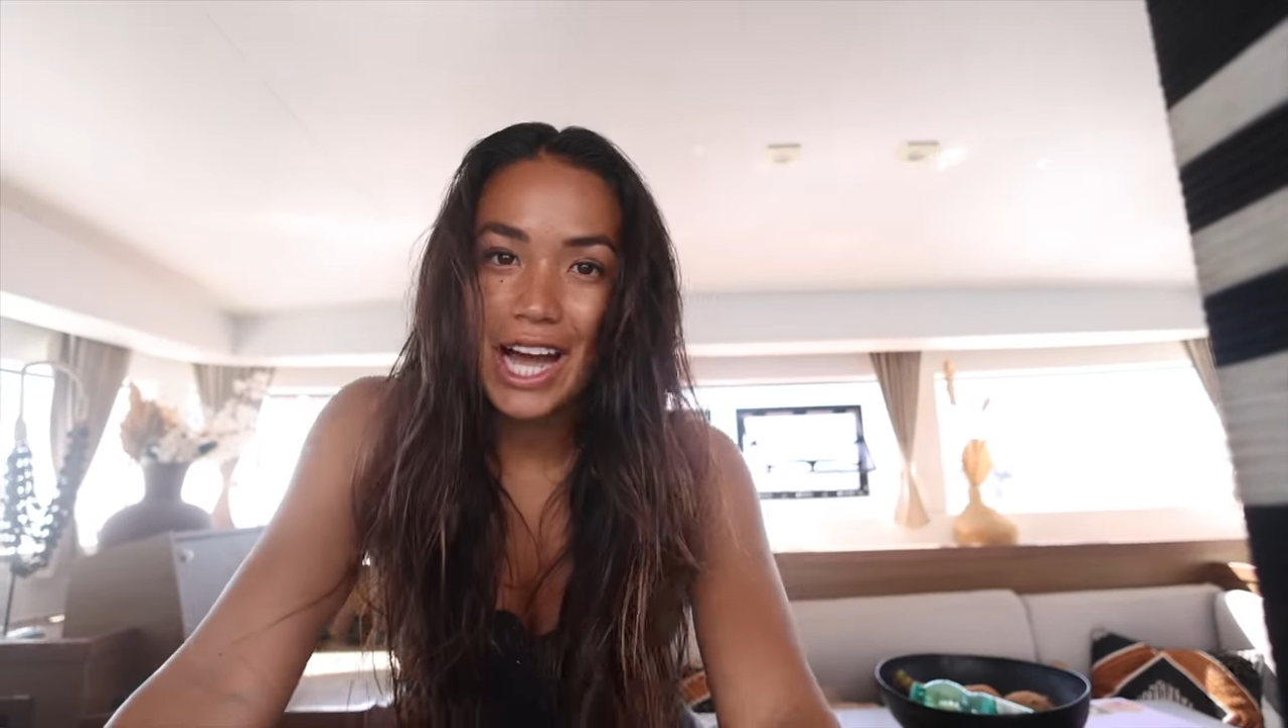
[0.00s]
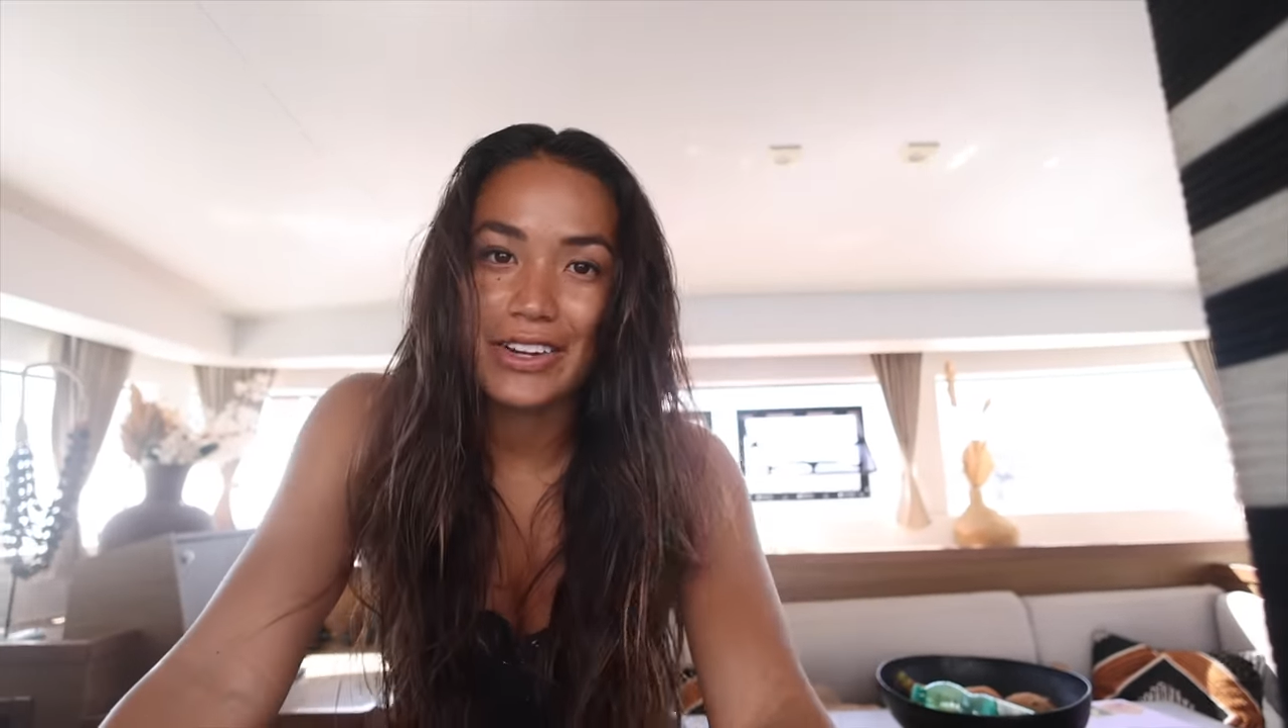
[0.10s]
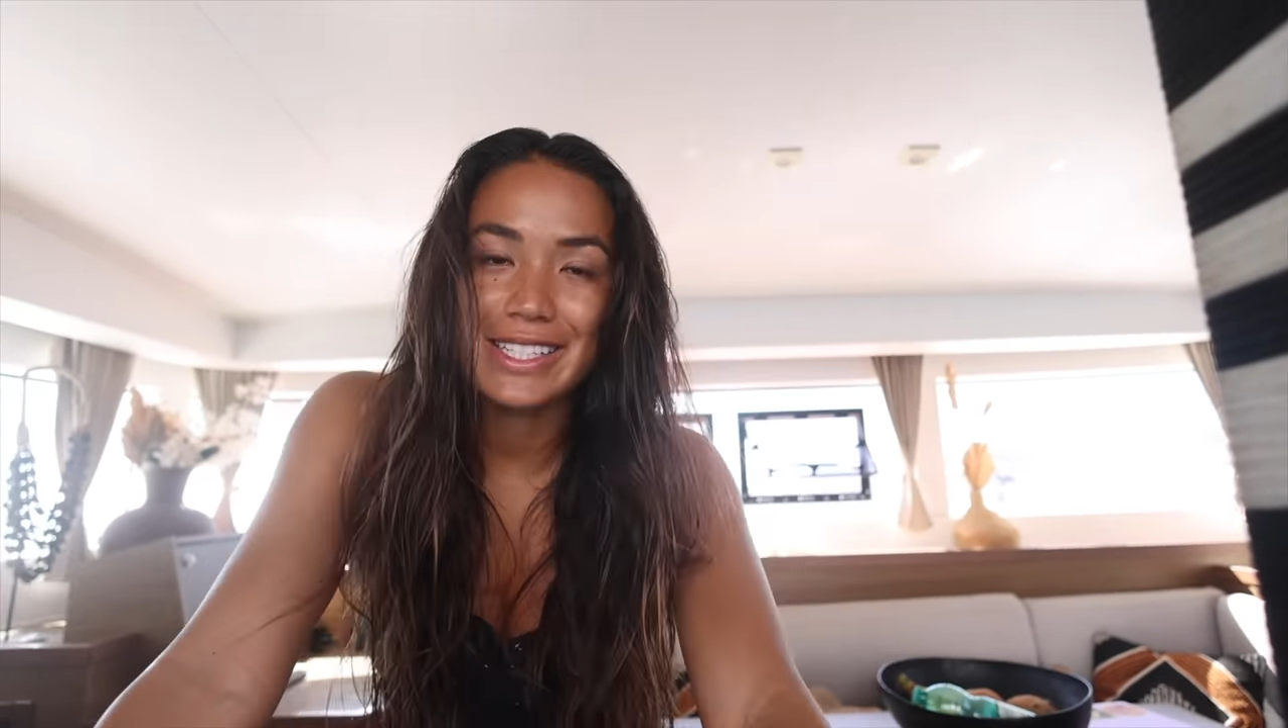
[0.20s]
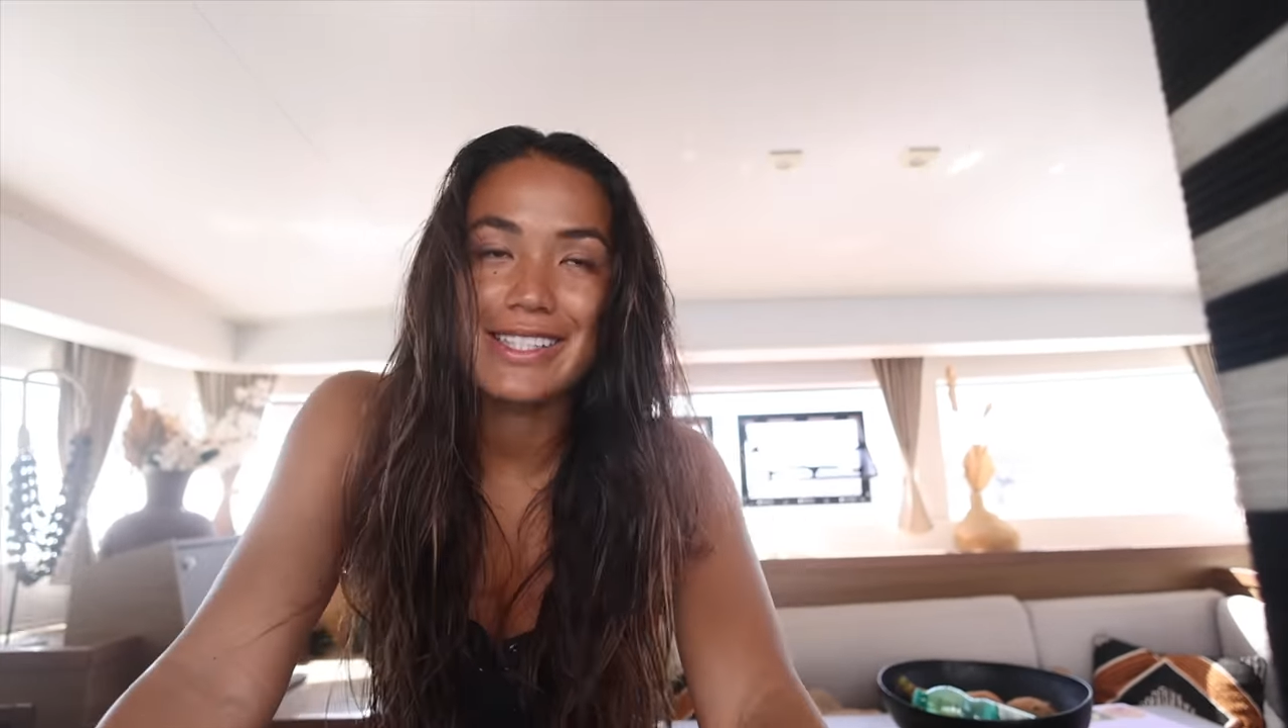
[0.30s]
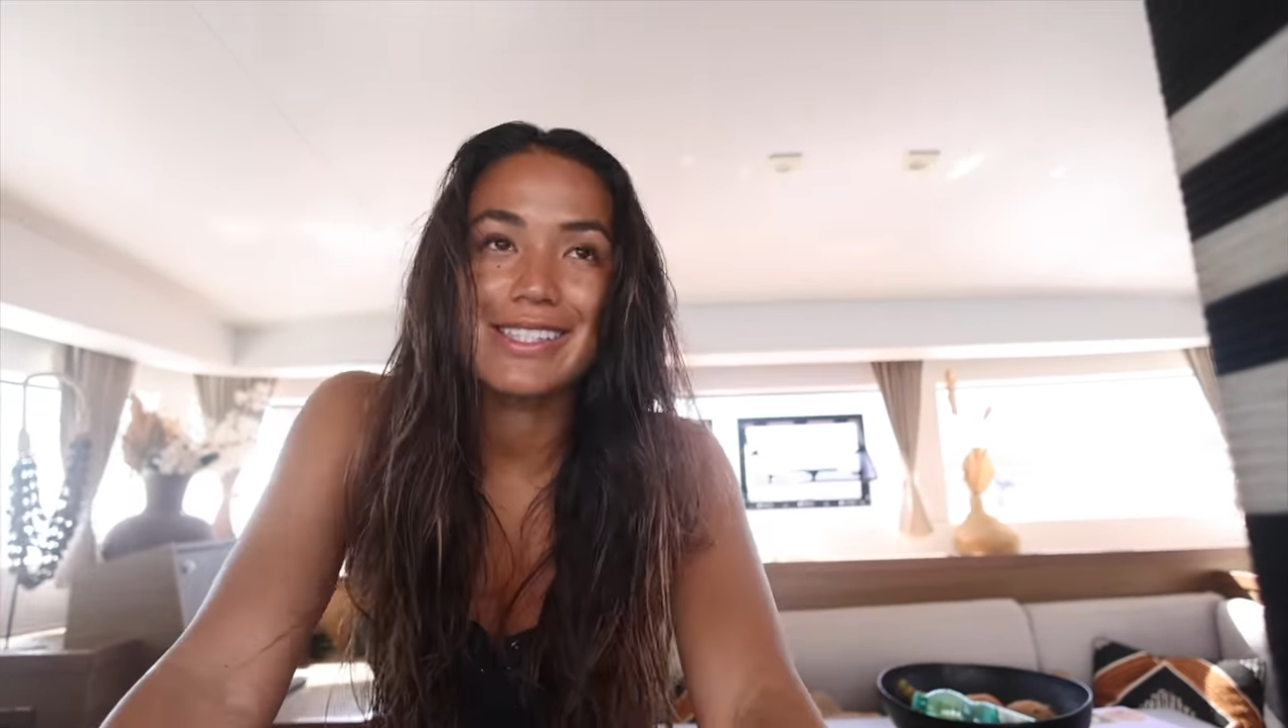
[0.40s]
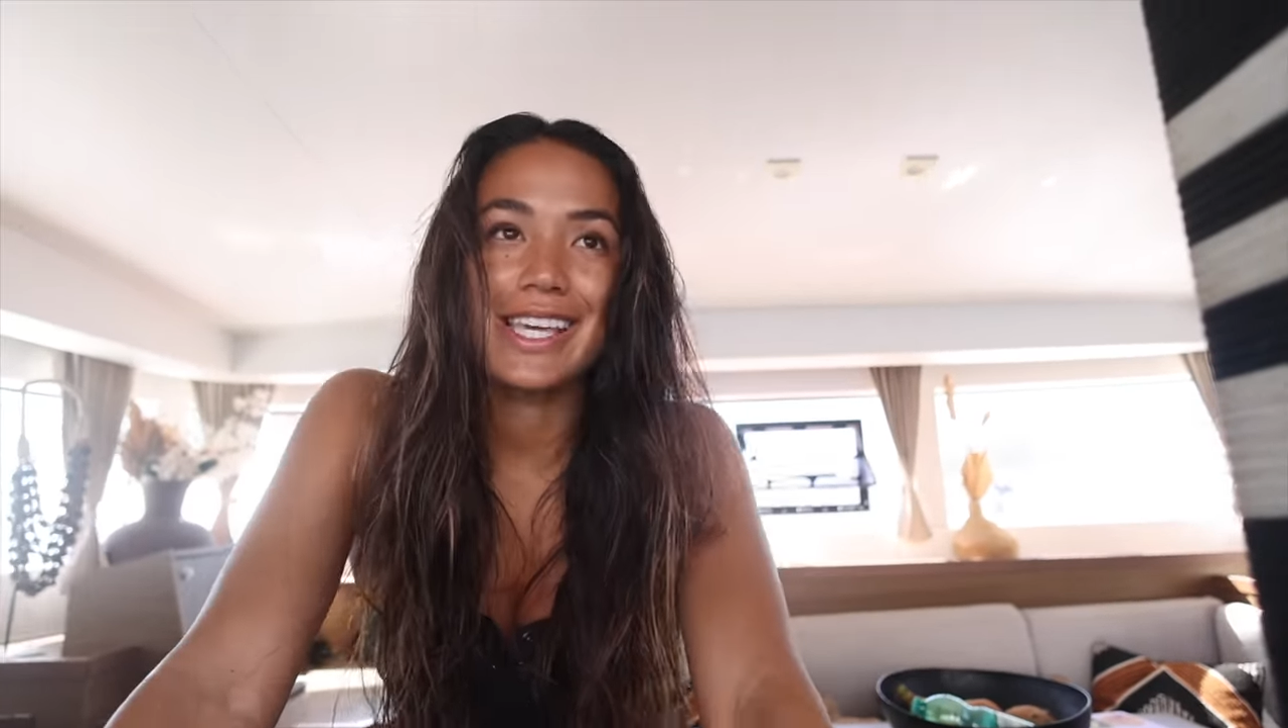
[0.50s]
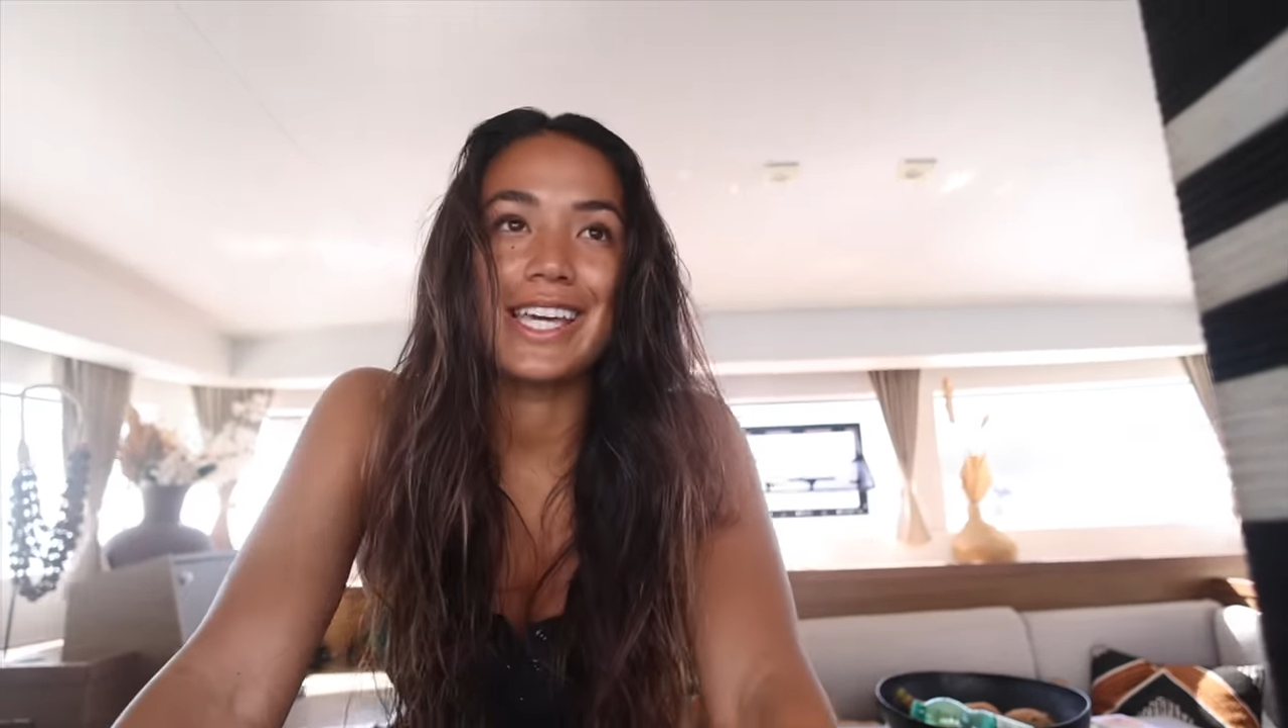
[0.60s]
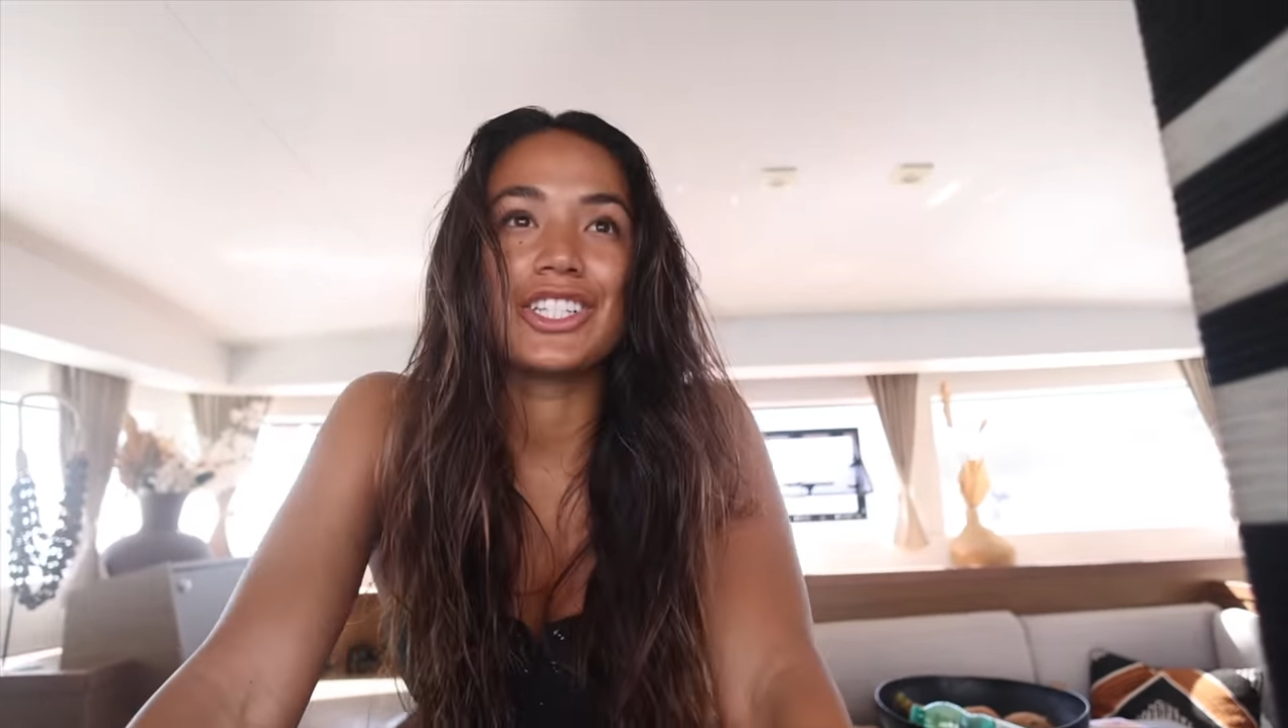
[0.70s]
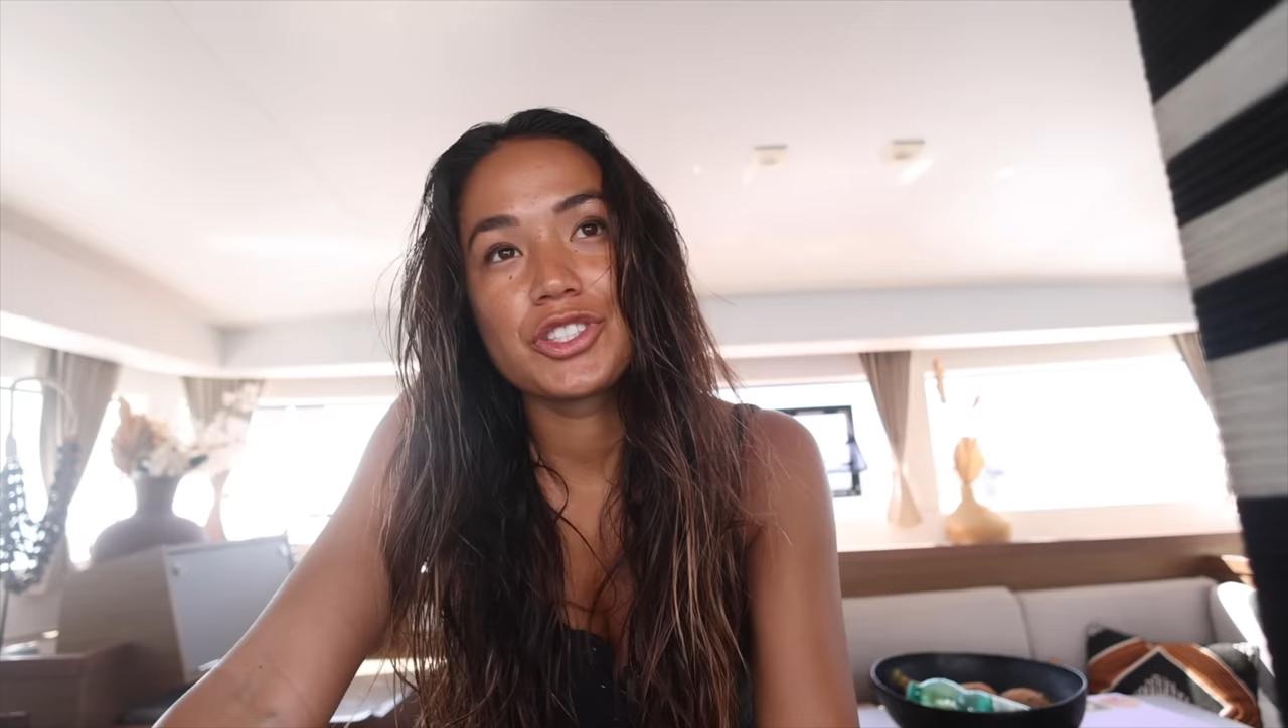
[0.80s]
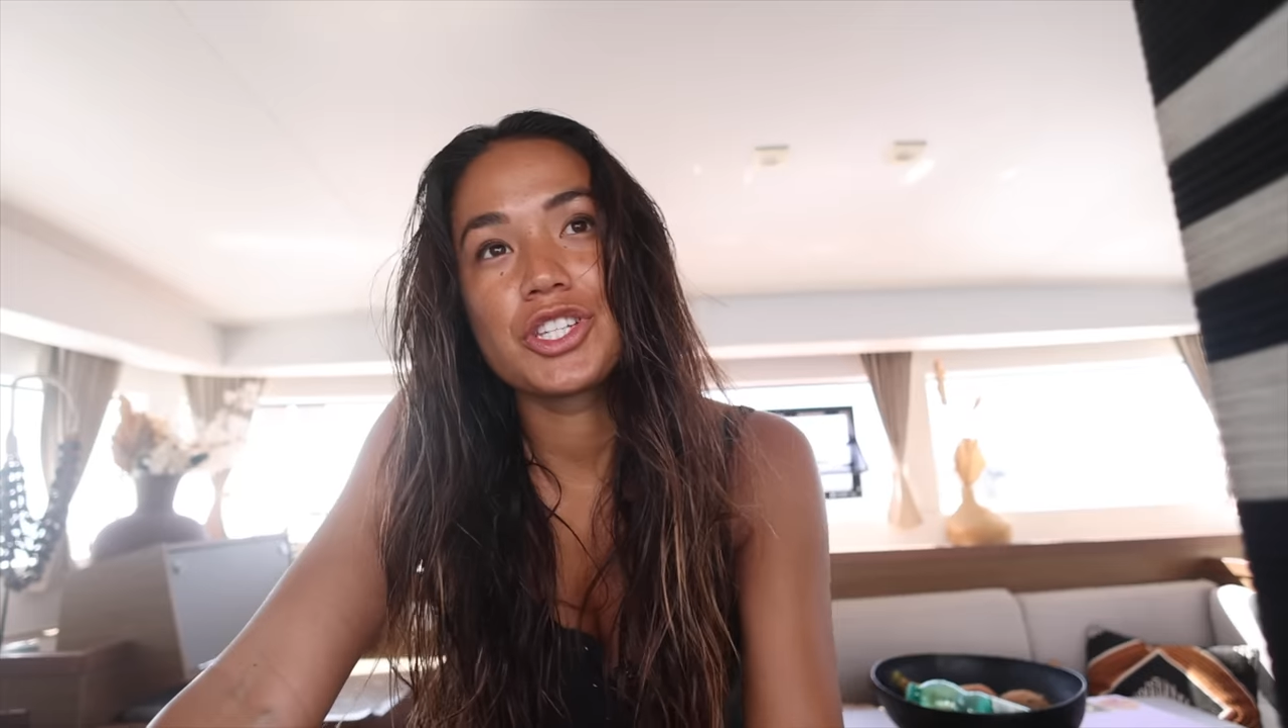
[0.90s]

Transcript: out at sea,